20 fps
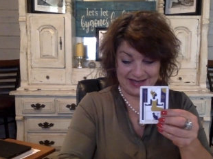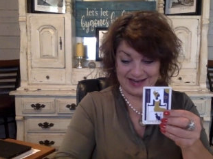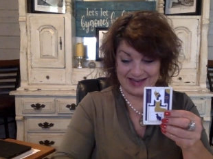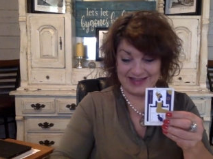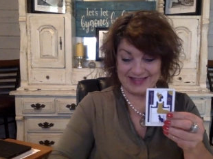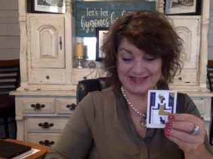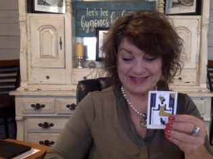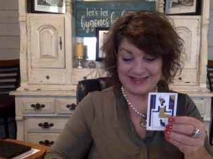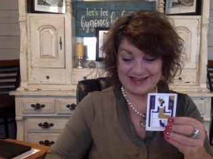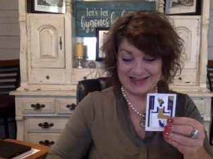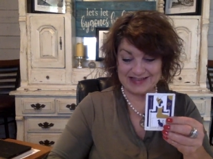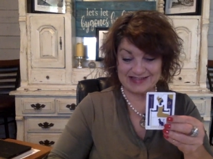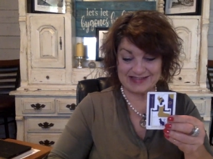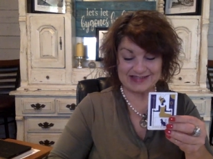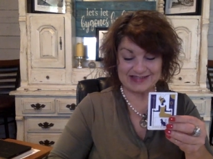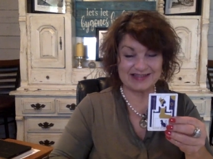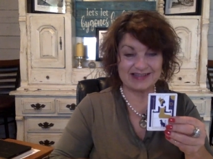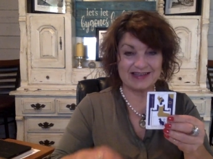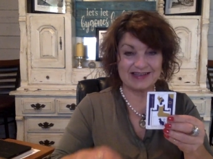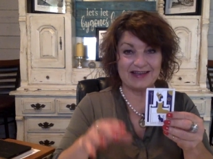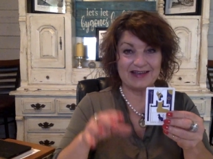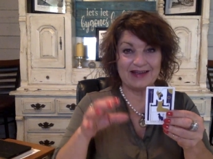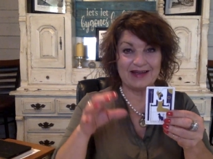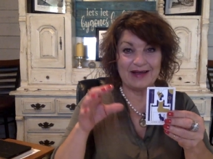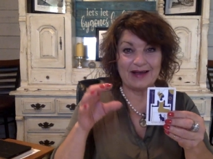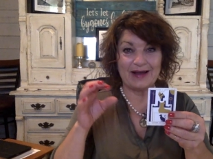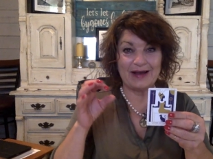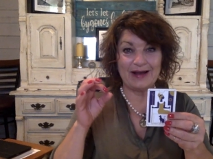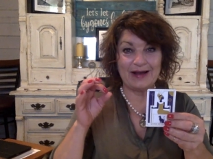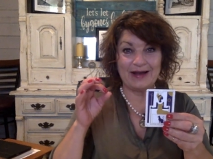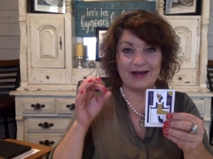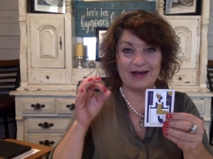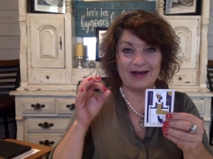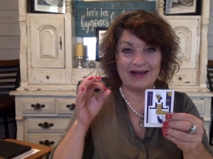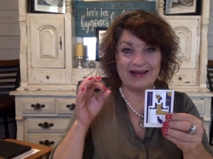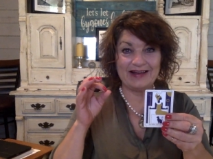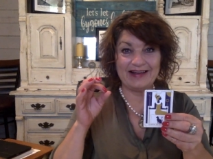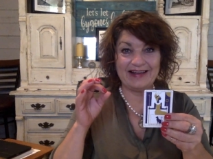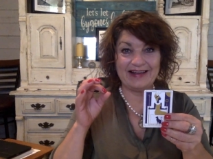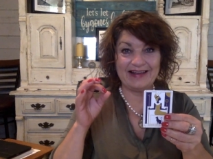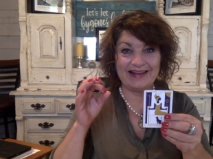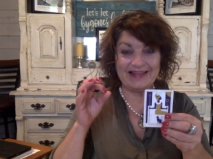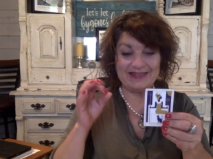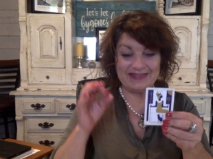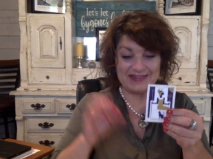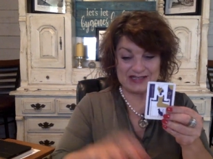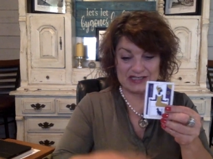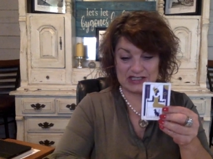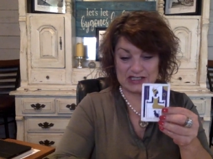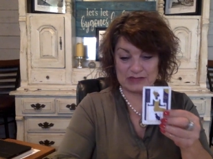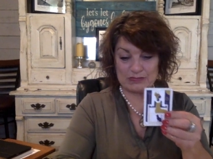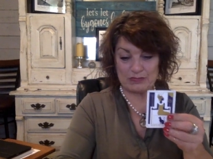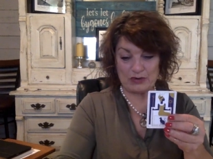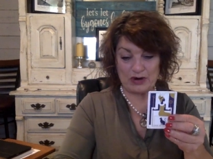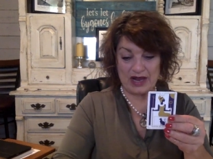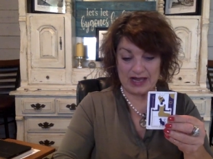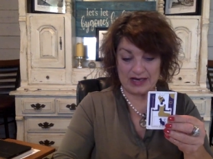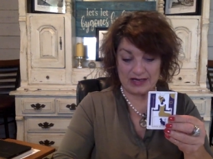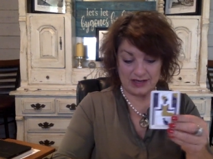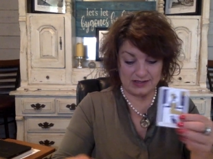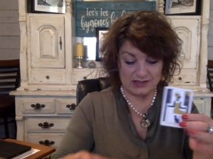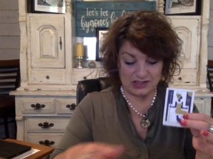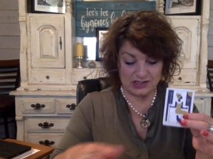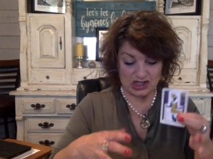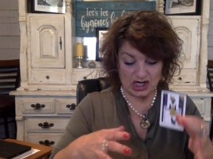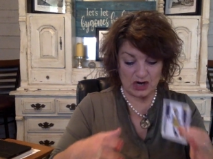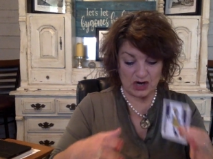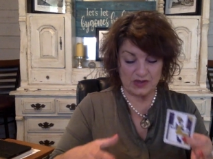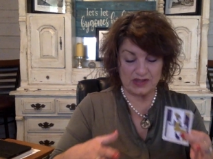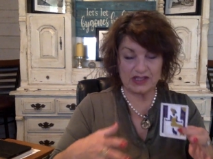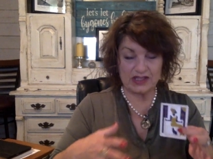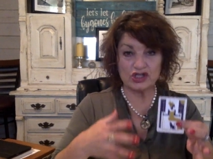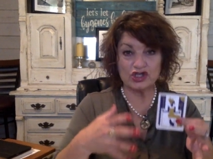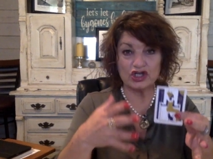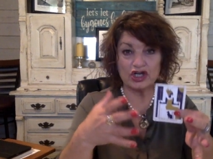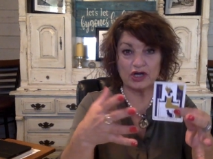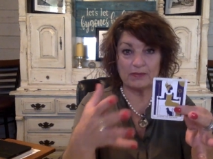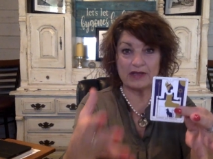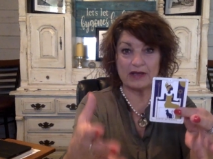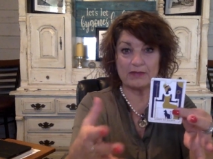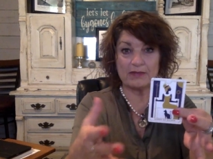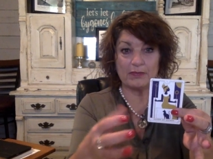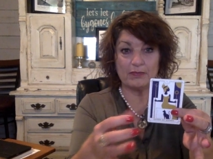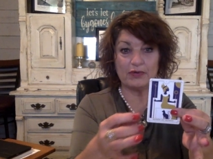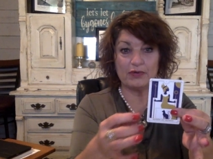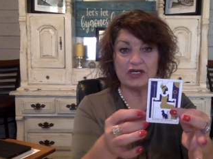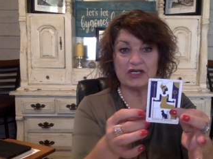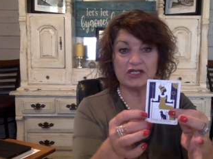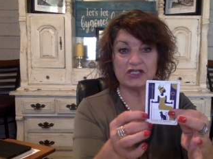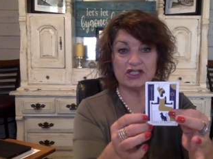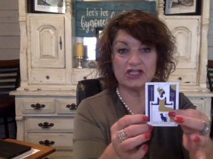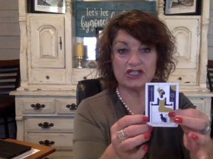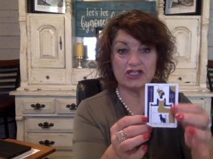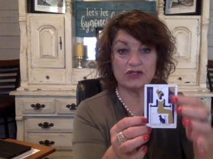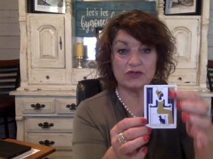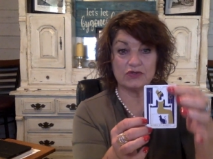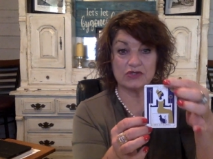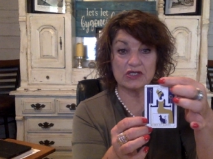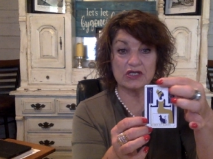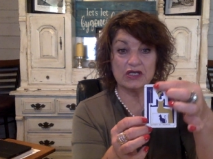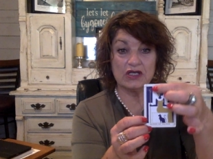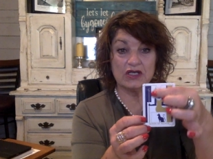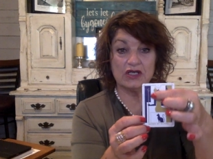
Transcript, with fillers: in this uh, in this spread. It's showing that you're going to be able to put it to use.